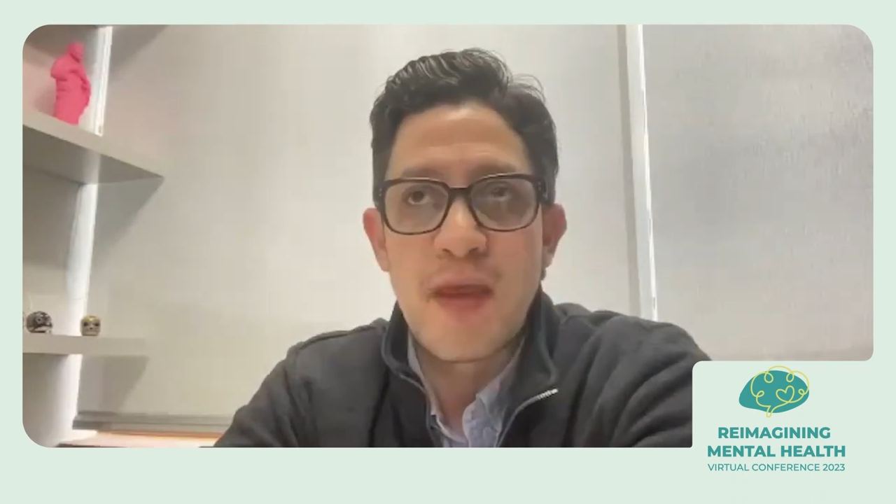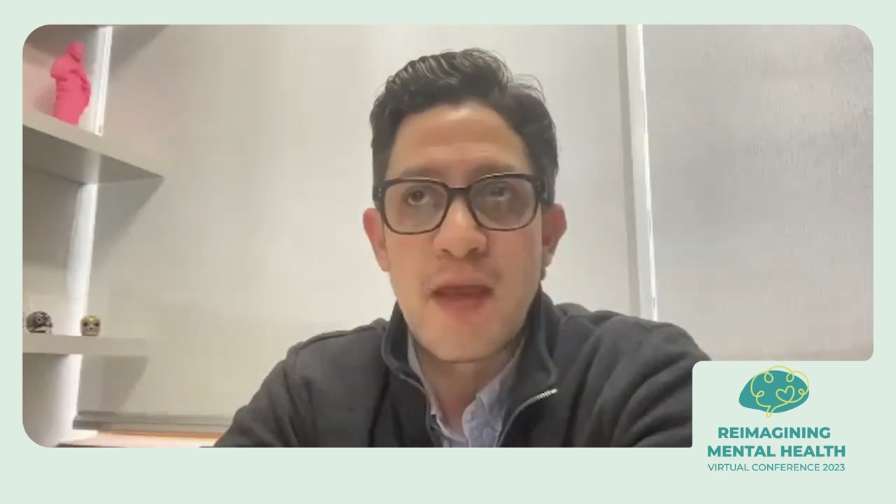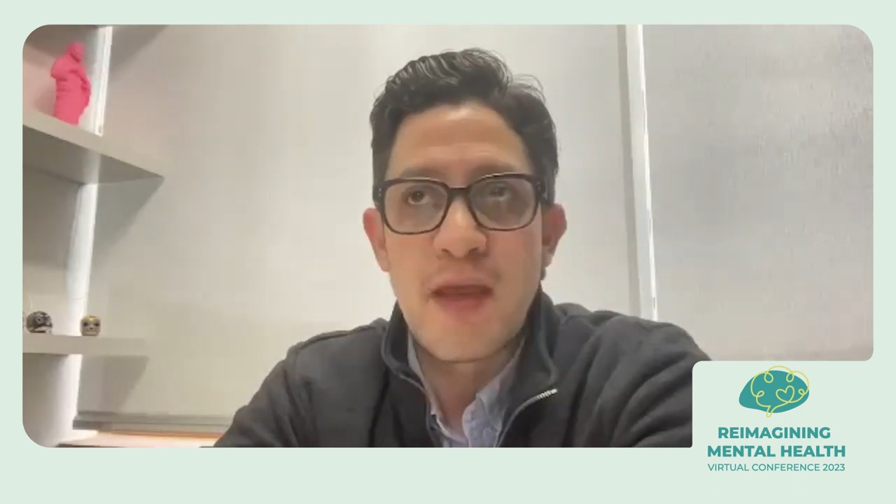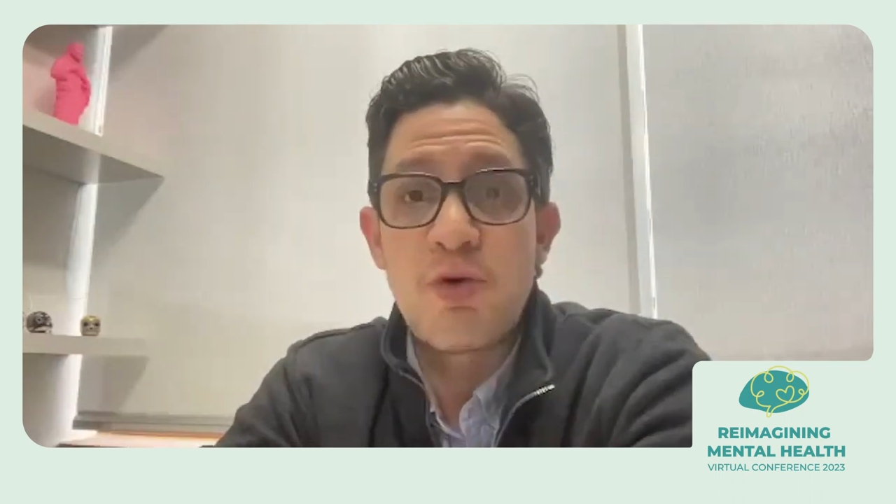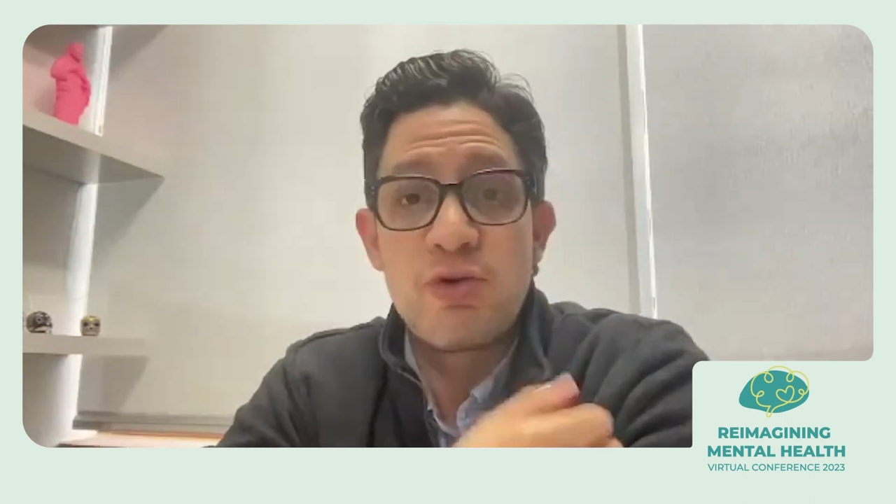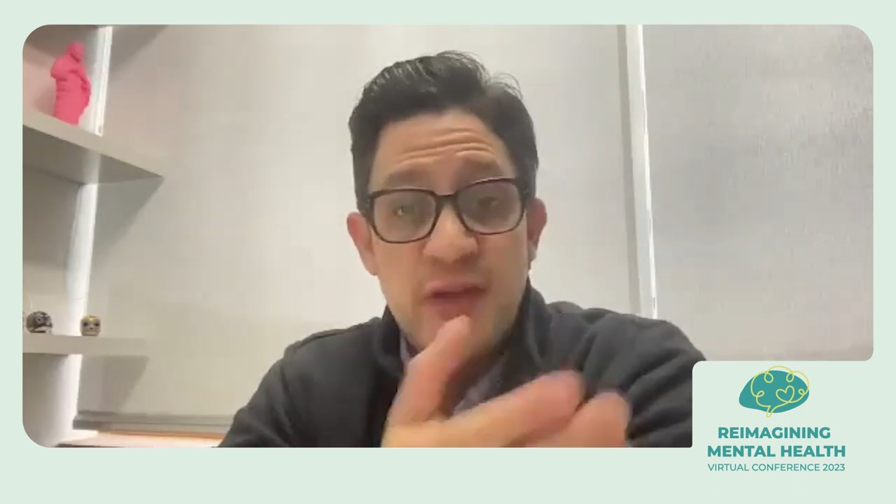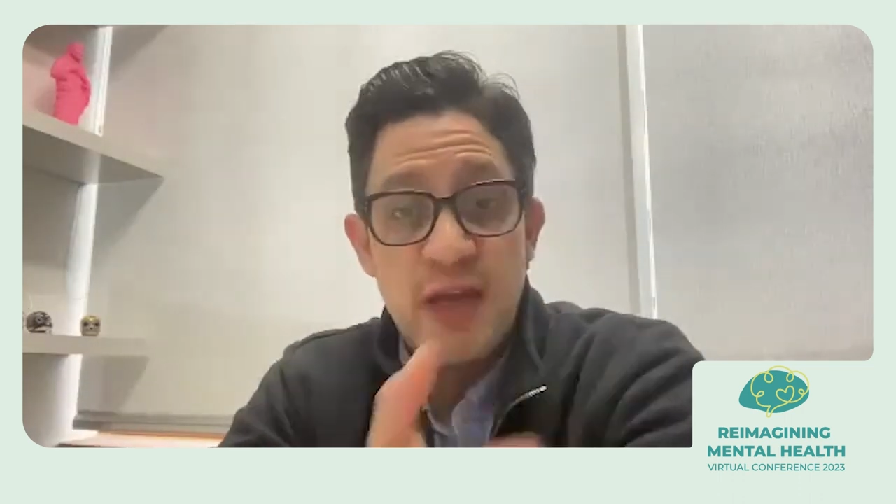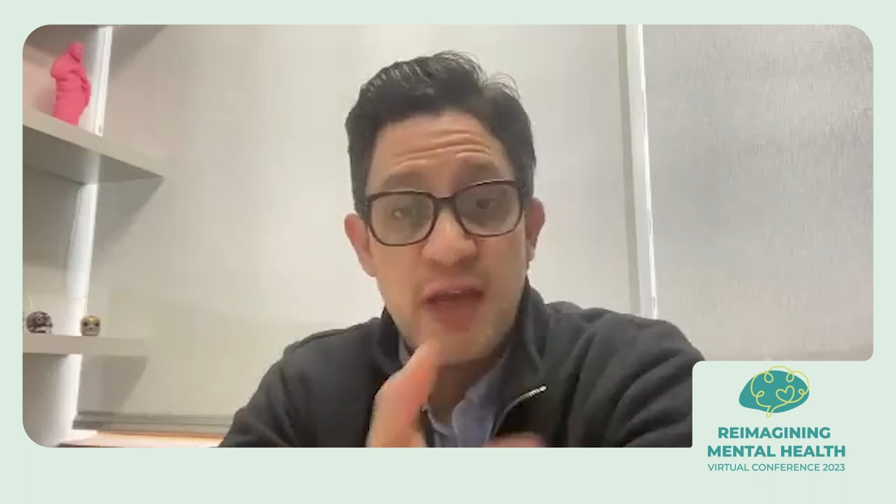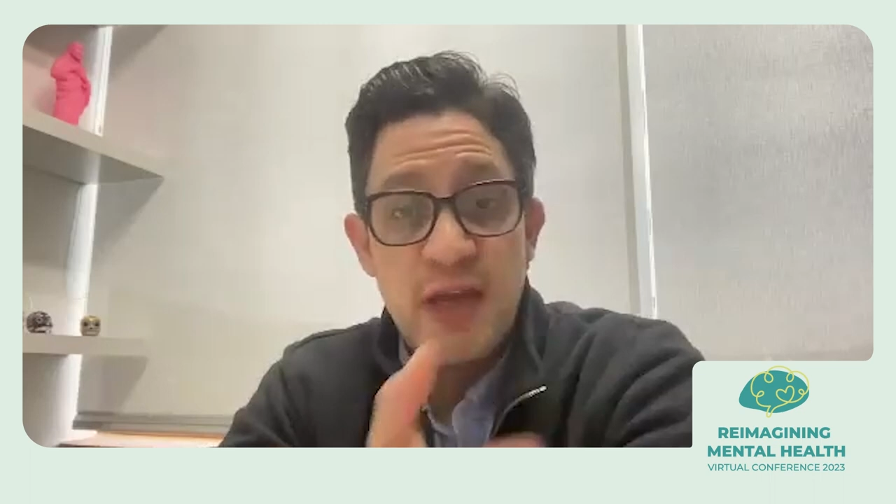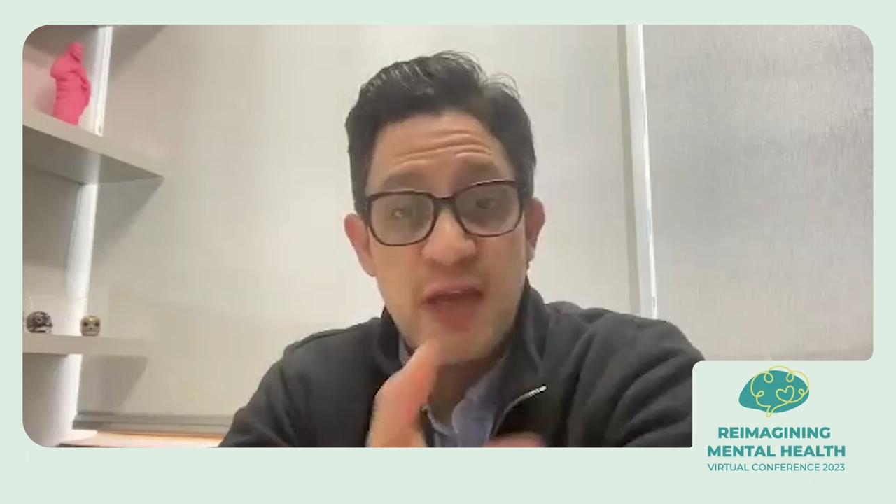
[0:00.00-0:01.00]

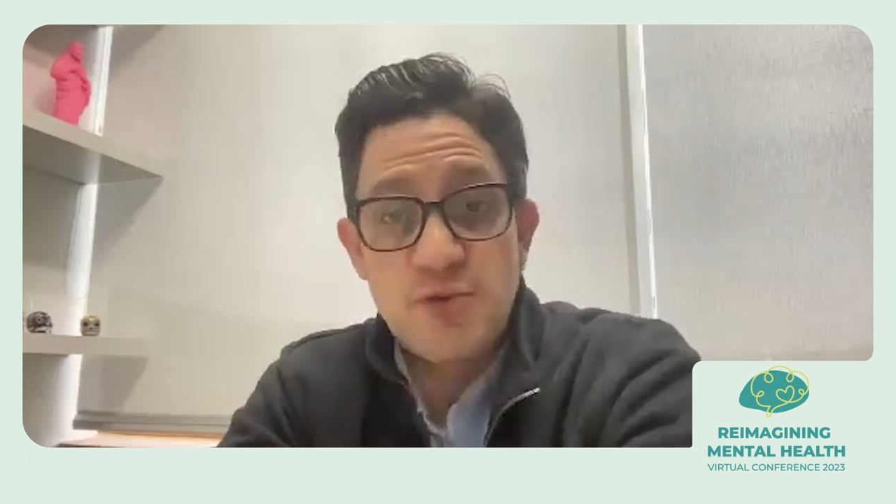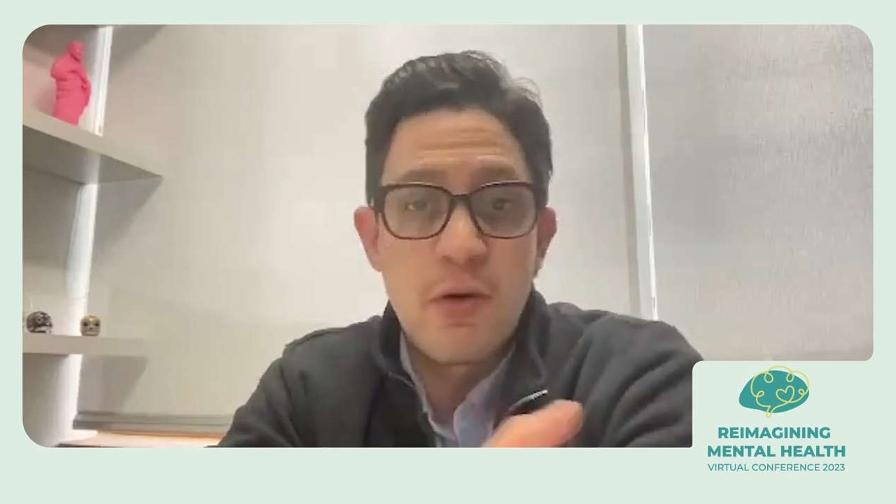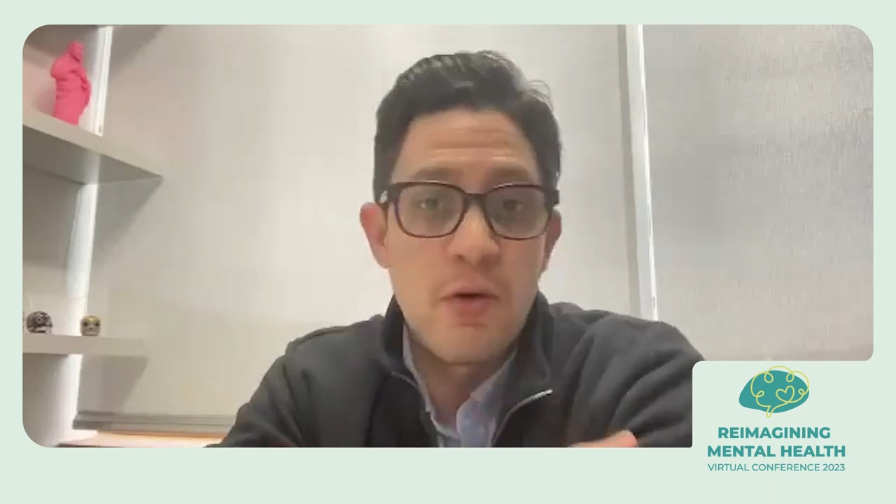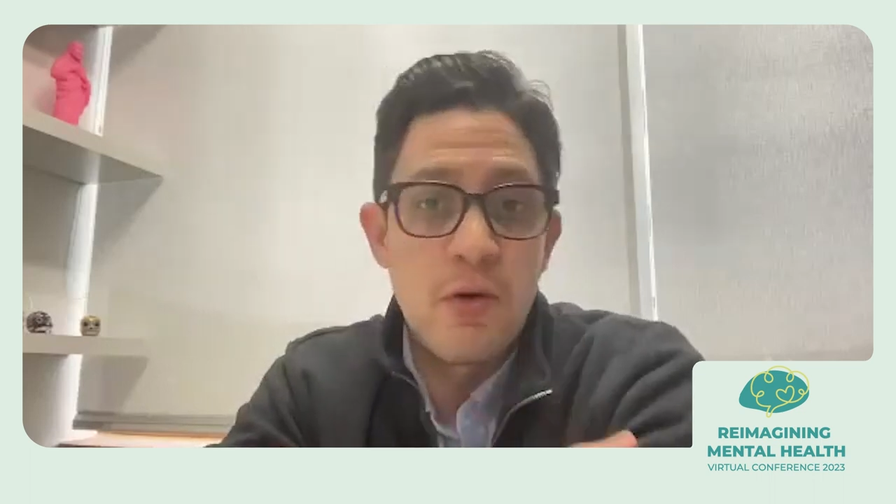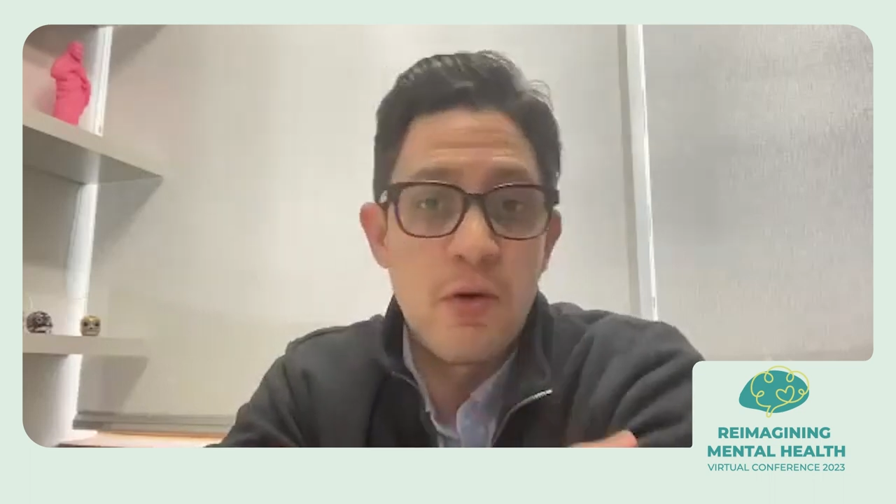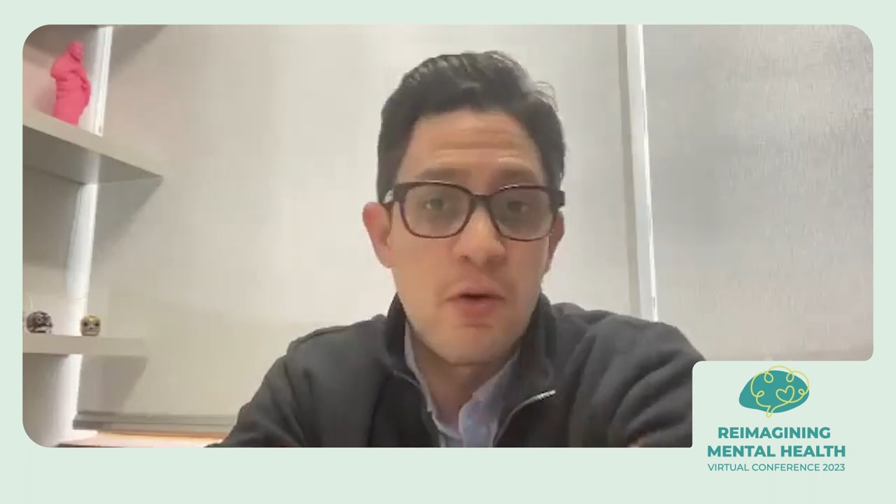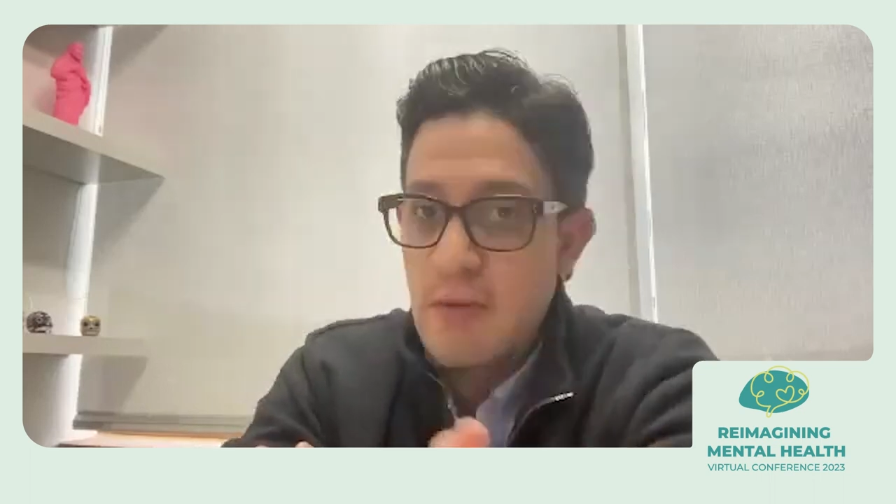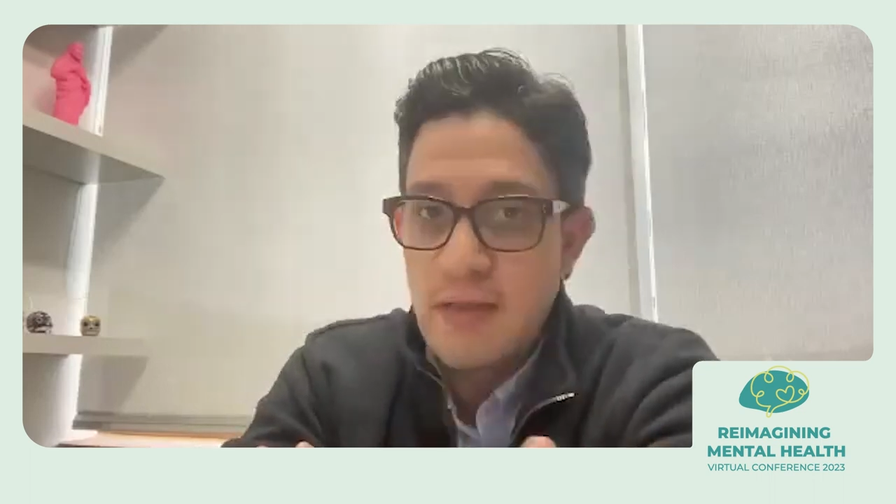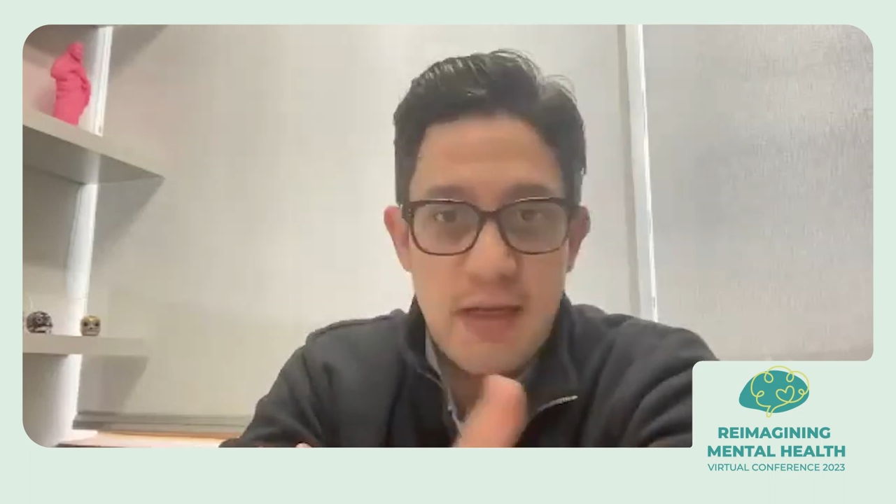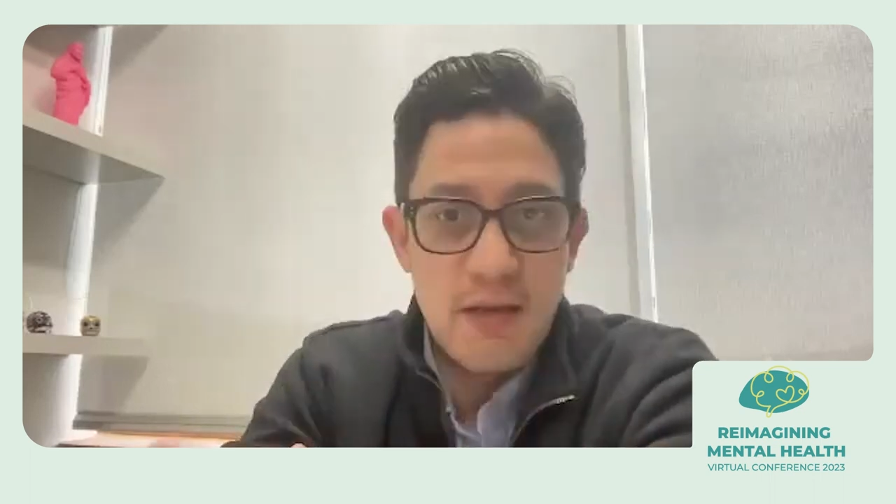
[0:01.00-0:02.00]
heterosexual
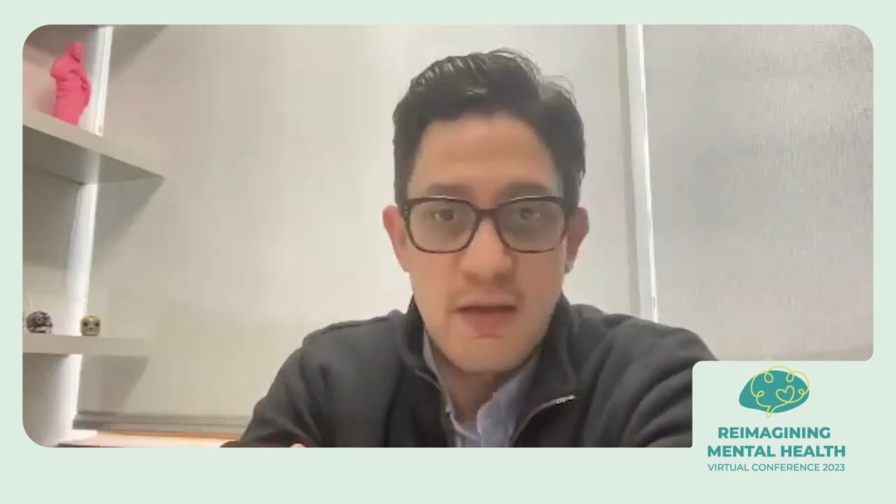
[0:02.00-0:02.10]
or